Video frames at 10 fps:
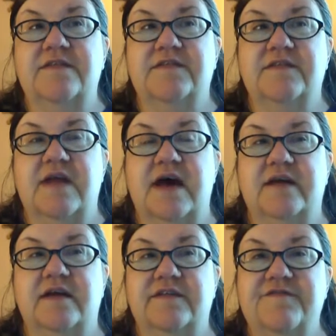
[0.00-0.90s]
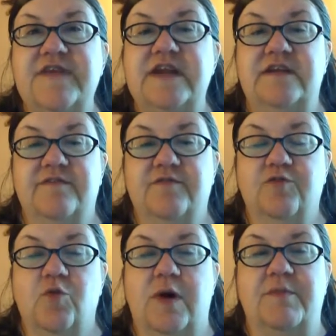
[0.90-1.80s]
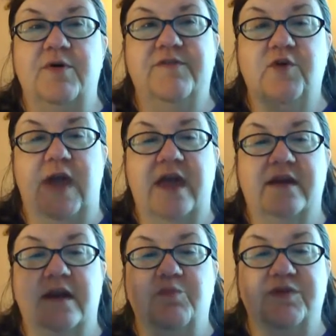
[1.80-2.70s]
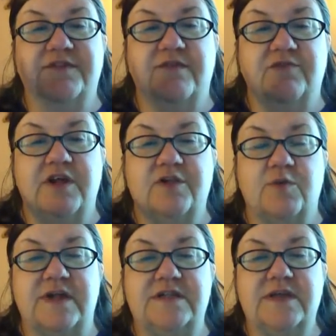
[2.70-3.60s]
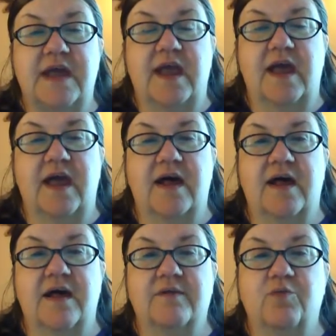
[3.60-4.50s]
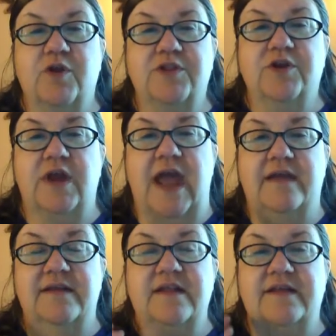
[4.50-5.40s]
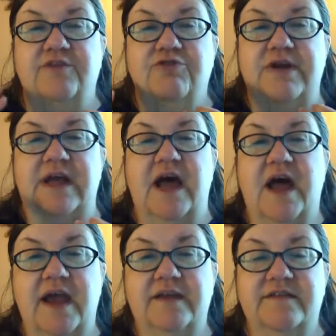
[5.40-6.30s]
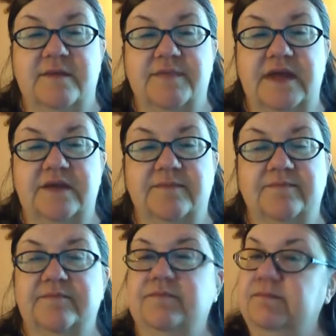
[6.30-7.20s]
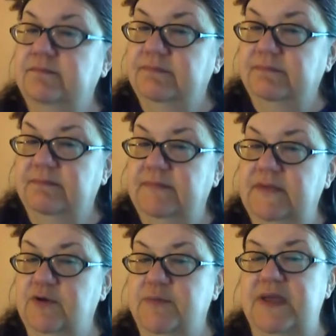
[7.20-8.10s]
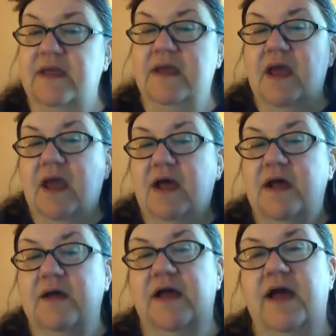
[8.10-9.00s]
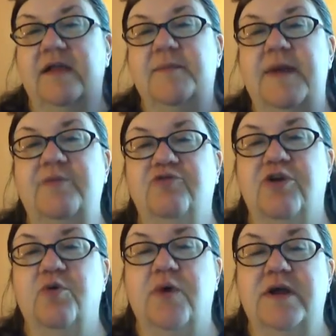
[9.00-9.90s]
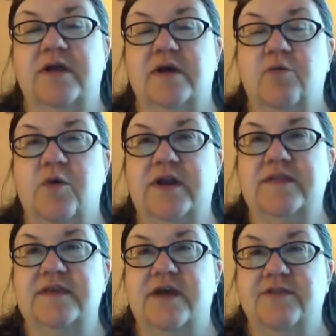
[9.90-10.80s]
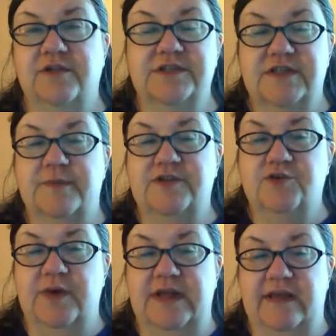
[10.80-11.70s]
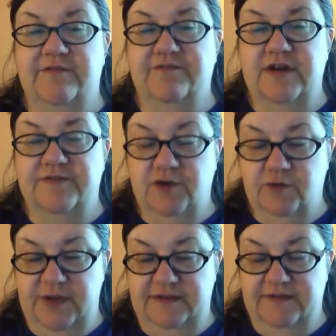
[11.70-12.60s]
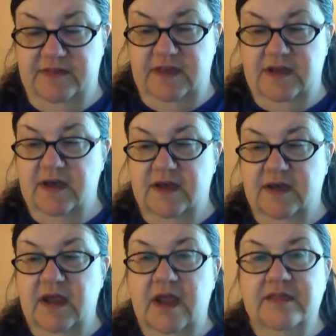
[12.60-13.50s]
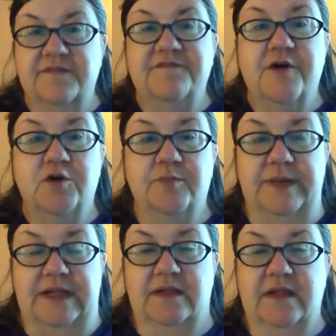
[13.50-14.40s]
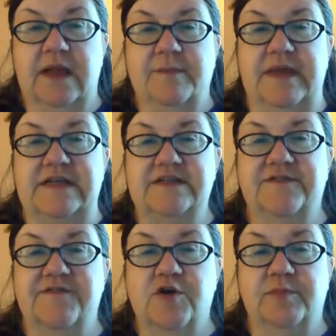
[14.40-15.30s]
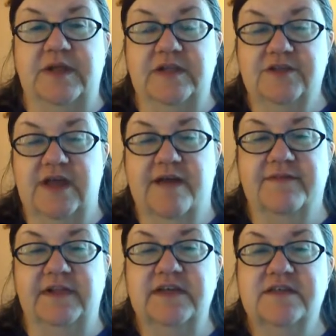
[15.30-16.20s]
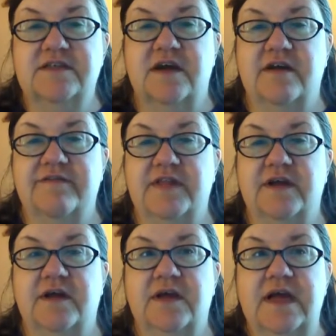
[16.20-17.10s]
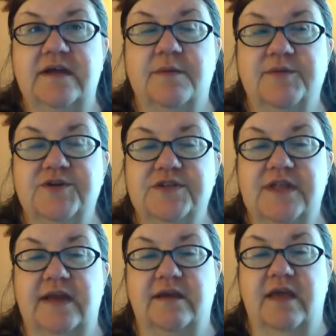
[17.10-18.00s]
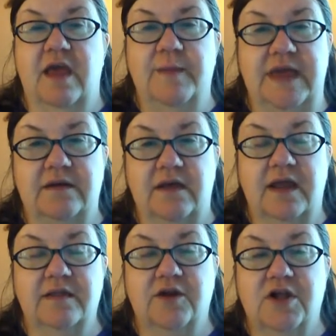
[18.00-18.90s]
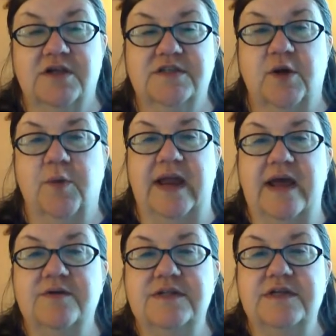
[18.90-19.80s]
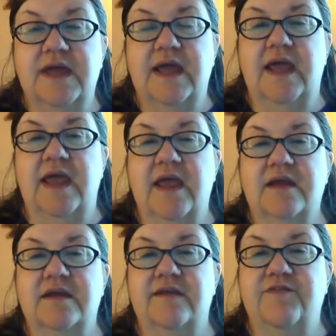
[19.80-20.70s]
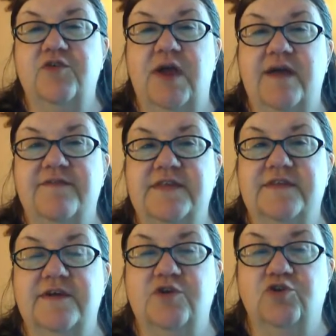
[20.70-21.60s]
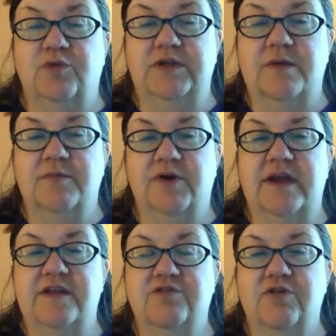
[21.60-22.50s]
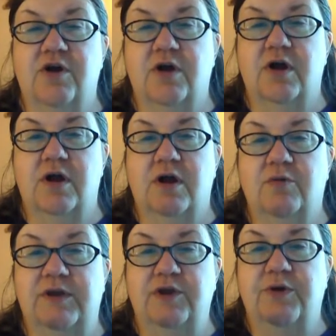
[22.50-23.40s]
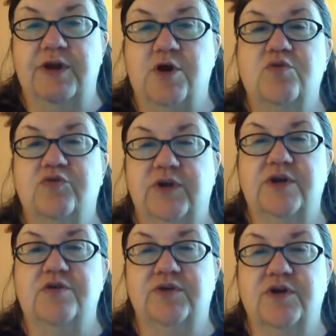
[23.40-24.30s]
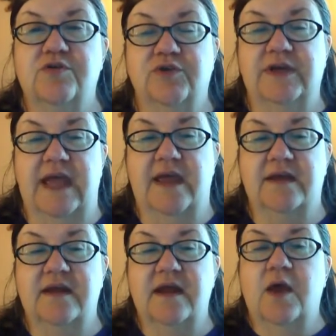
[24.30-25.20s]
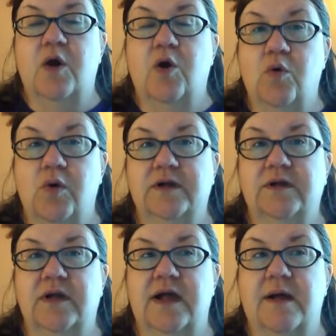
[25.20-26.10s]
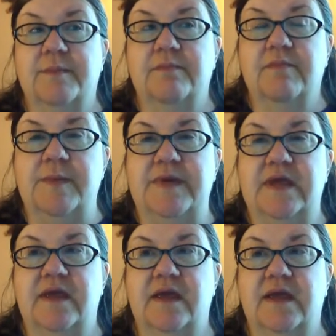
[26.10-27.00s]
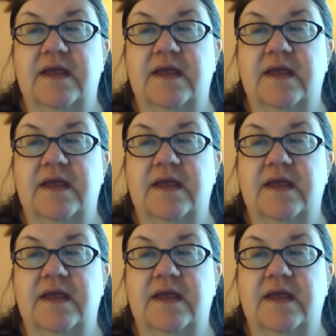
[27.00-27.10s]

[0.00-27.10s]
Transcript: this is not a definitive one, but if you add it up with several other ones where they're acting like they're trying to hide something, could be on the paper trail one. One of the other little statements you want to get in front of you is the phone bill, because the phone bill is going to have a list of the numbers that came in and the calls that went out. And if you have this unusual number and it's recurring over and over and over again, or maybe,